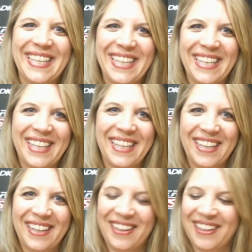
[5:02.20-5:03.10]

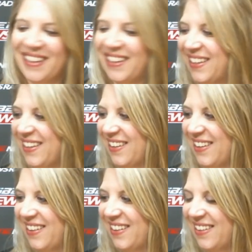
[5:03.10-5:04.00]

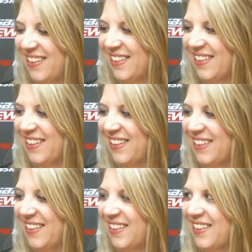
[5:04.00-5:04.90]

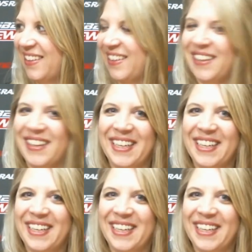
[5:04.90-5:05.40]
(not speaking)